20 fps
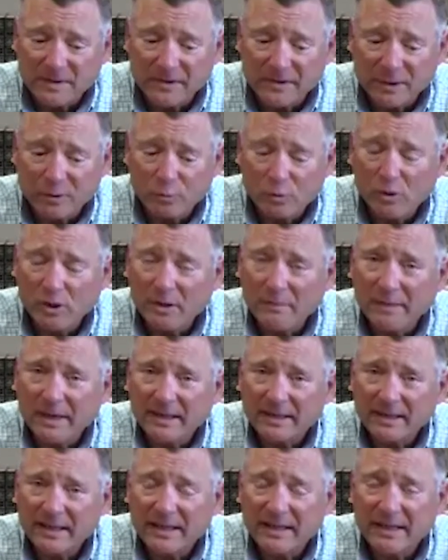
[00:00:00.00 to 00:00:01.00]
They're worried
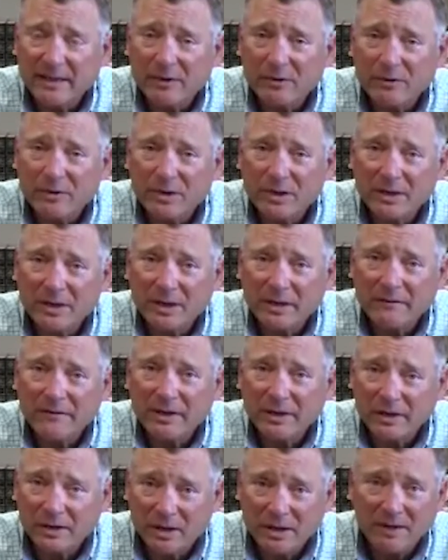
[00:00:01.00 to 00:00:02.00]
about the health of
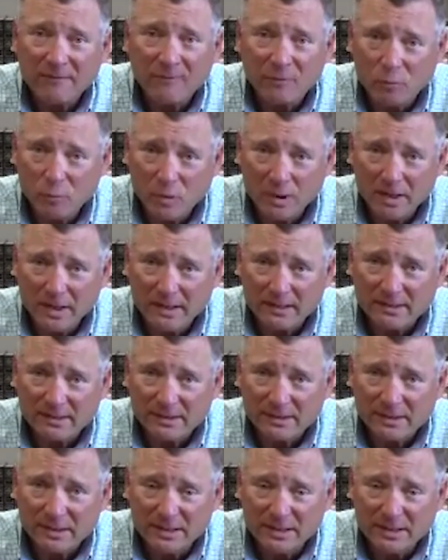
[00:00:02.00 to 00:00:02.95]
their loved ones.